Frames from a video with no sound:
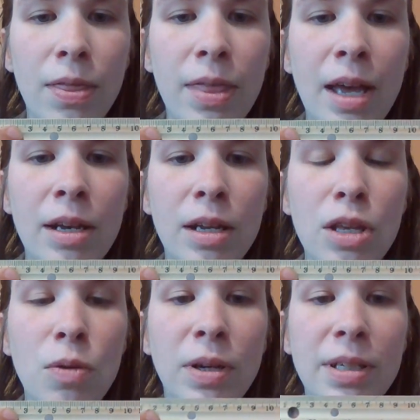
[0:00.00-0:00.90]
then
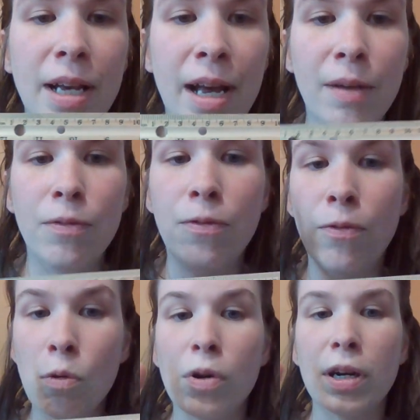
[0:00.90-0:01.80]
you want to add
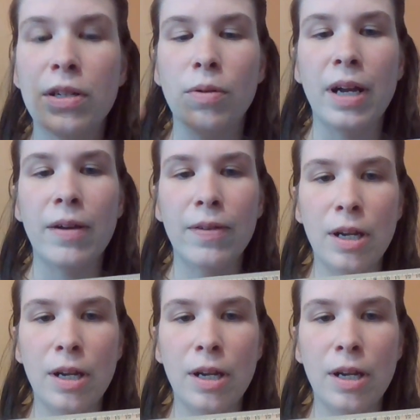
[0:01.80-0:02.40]
4 to whatever